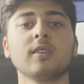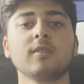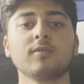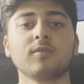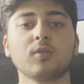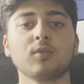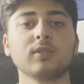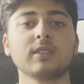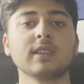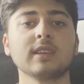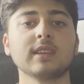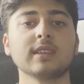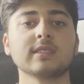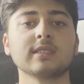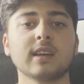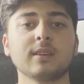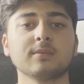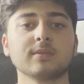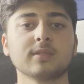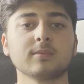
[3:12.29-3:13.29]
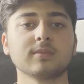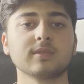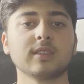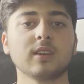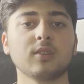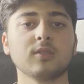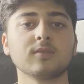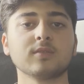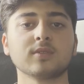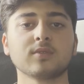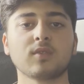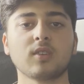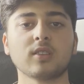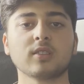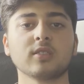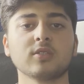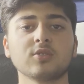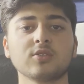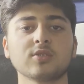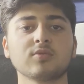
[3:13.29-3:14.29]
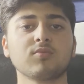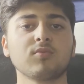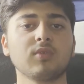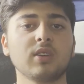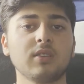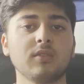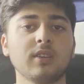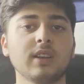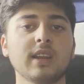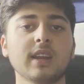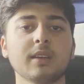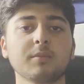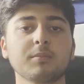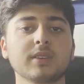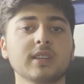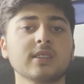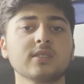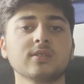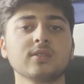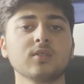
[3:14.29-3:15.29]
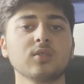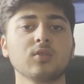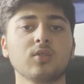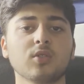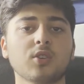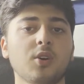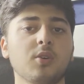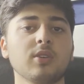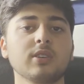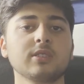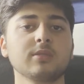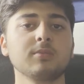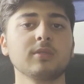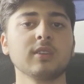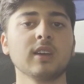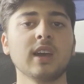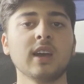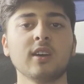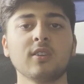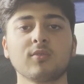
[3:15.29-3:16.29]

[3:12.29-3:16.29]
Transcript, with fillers: for the exams themselves rather than just rereading because you're not going to be